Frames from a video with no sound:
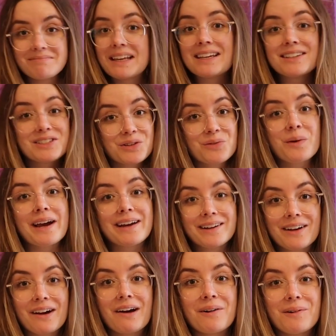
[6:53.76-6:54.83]
is the way to
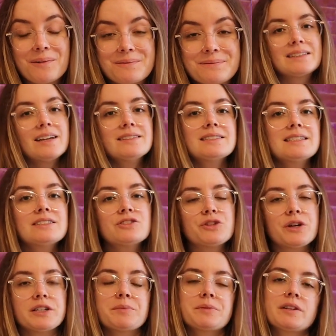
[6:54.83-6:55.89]
go. London
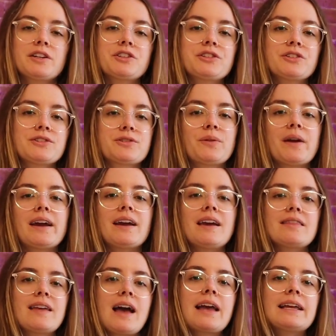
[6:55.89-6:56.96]
transportation is great
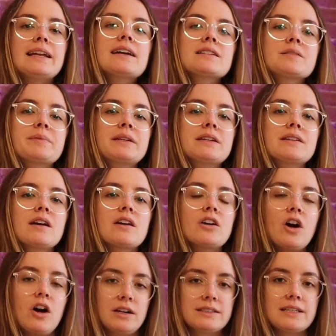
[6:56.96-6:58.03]
in that it has been
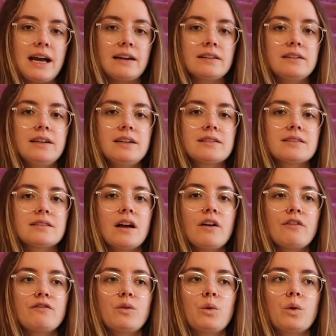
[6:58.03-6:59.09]
contactless
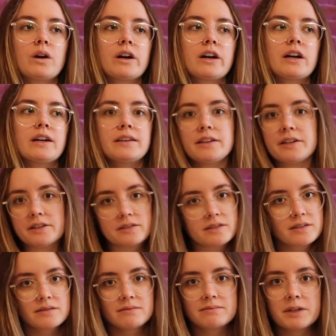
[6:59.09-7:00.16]
for
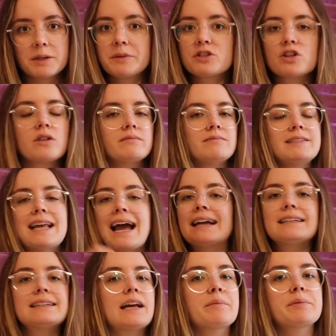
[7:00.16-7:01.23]
years. Pretty much
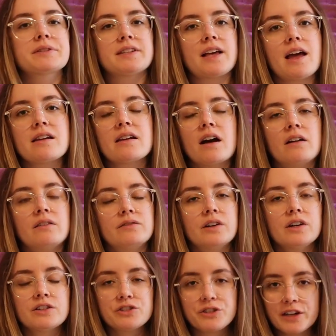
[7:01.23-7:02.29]
99% of
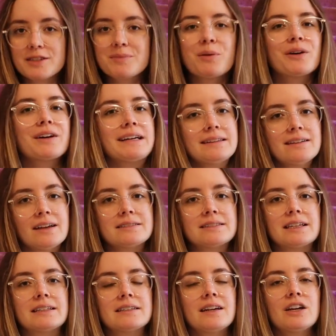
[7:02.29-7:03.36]
transport in
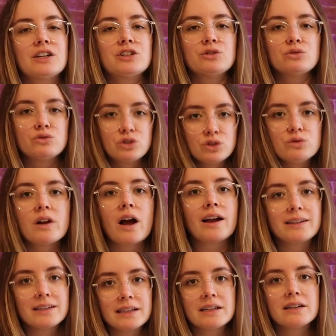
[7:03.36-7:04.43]
London, you do
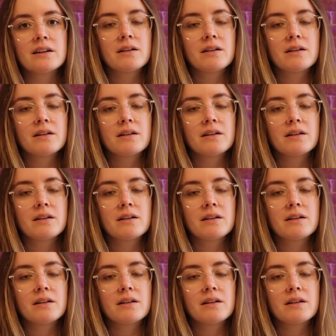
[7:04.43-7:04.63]
not need